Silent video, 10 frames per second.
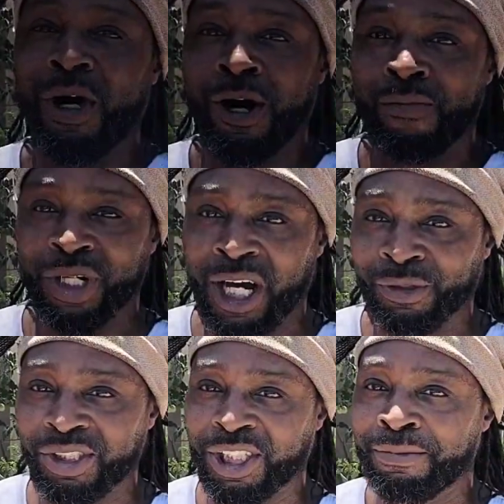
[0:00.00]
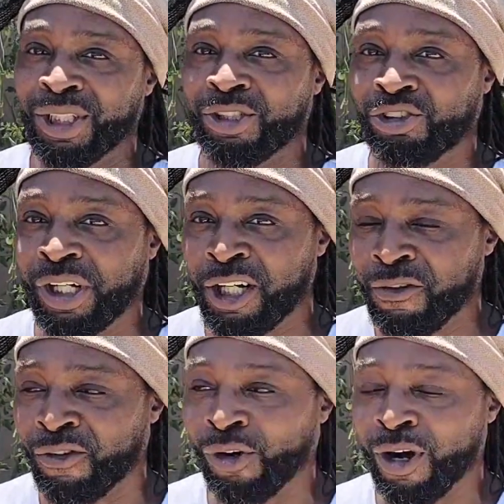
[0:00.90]
when I was deep into
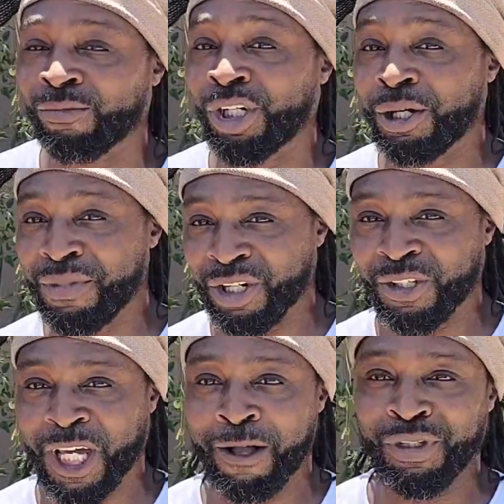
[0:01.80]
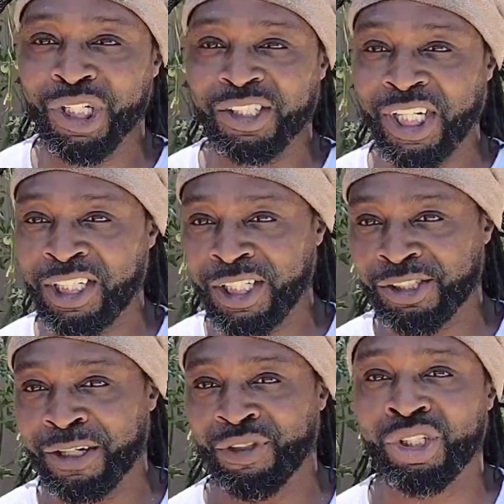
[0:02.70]
training for running a marathon, because I
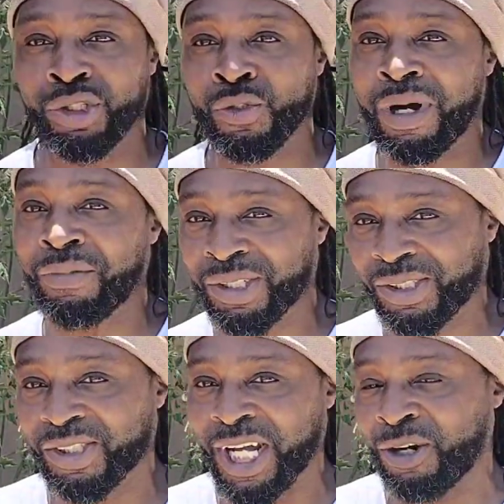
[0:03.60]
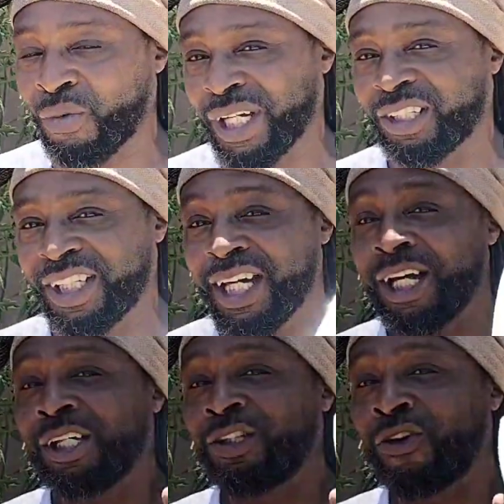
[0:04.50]
needed something to cool my muscles down quickly.
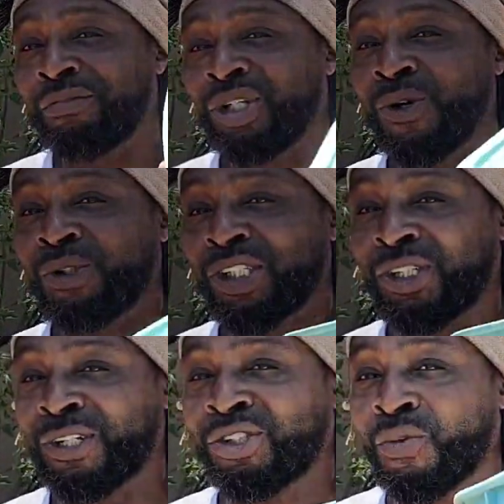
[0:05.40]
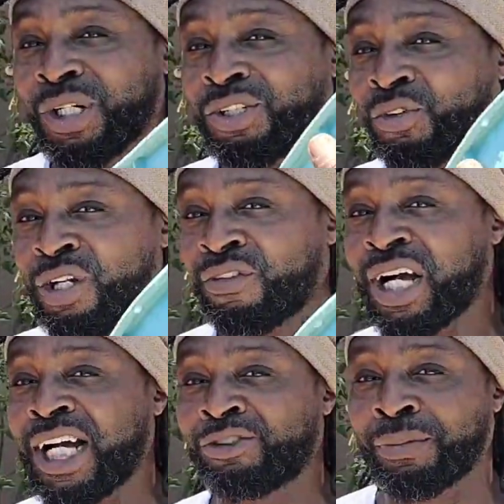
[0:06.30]
Lo and behold, this also works great
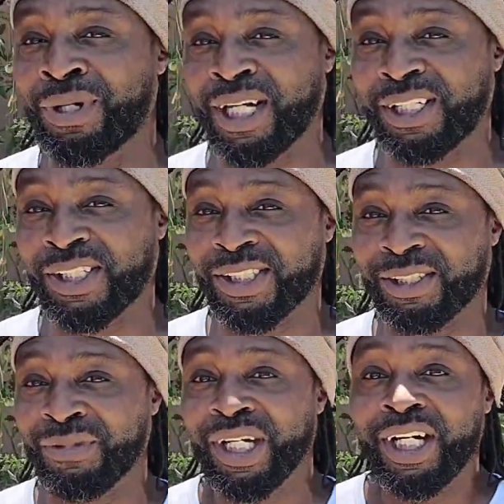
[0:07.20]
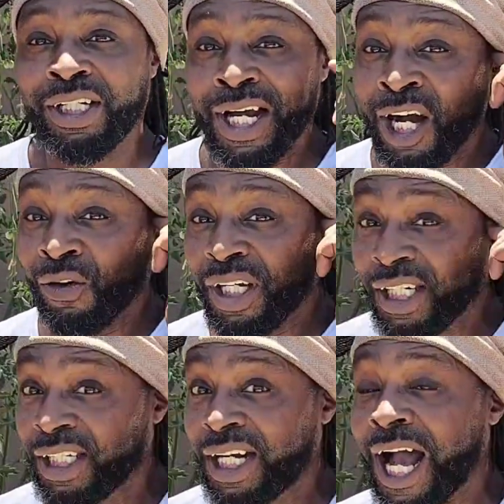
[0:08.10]
for a hydroponic system. Now,
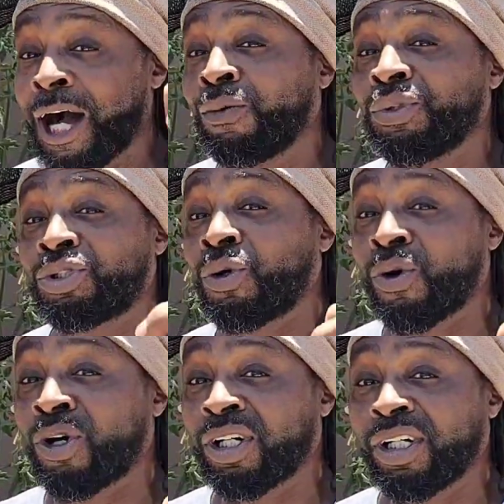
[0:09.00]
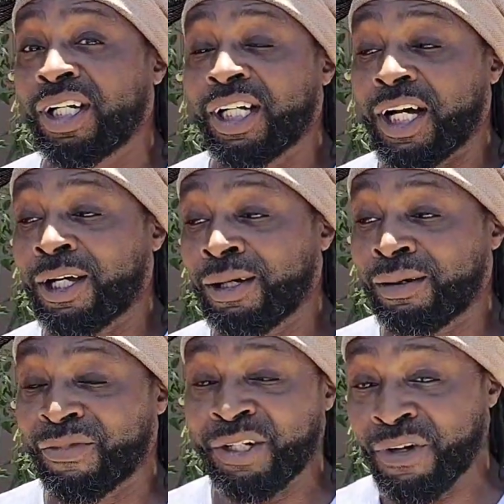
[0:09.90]
in an outdoor
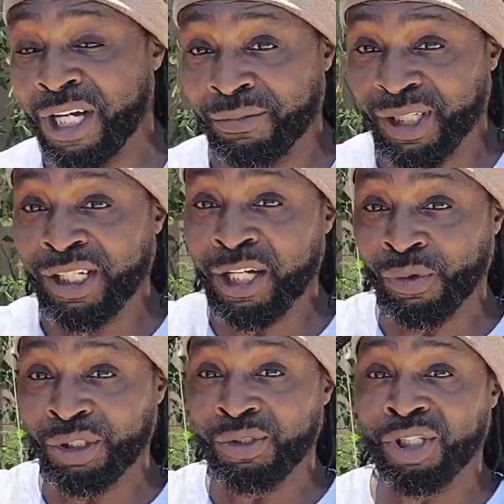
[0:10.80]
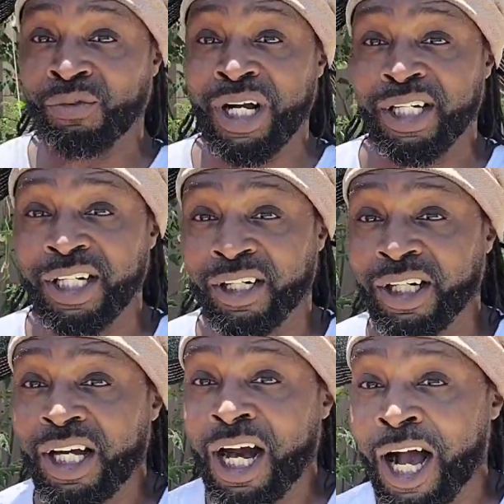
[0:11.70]
environment like we're using right
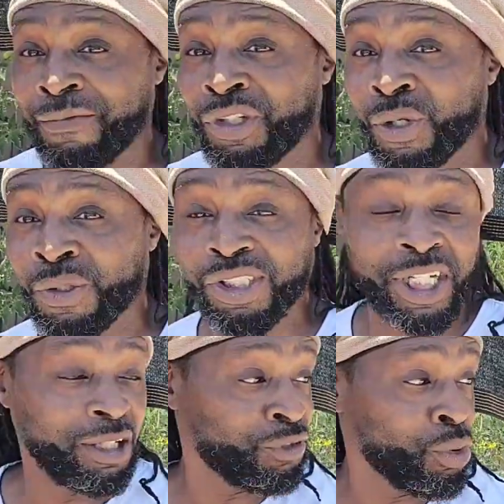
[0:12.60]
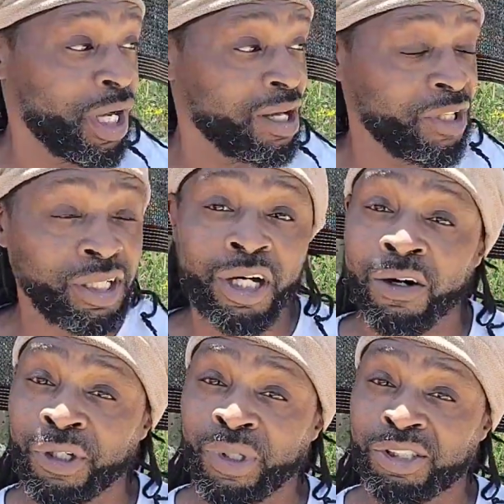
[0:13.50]
here, I've noticed that if you have a
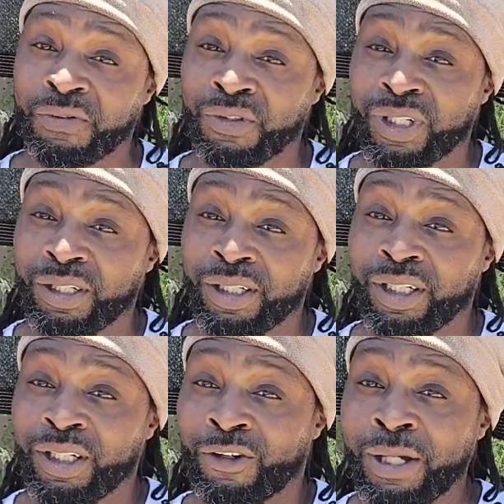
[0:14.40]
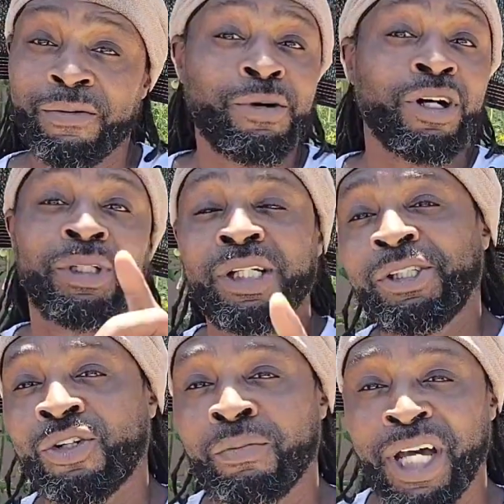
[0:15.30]
covered reservoir, all right, pardon me,
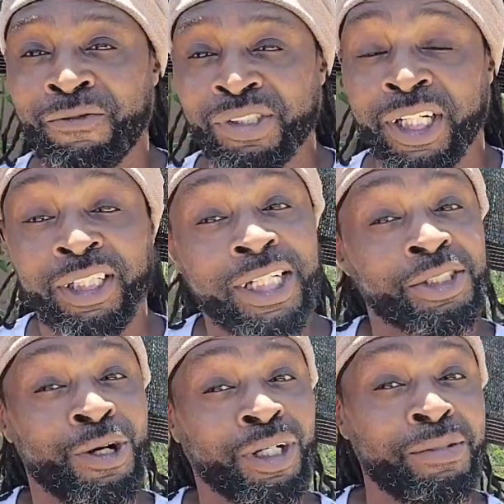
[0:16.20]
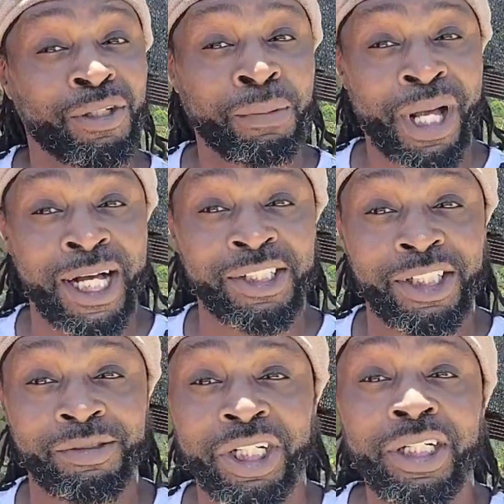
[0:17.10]
let me just go back for a second. Let's talk about the
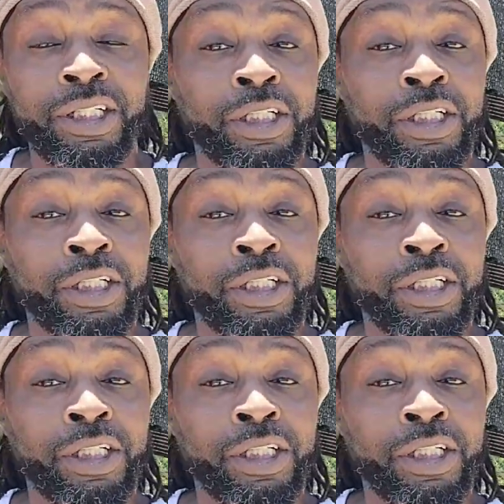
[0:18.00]
positives.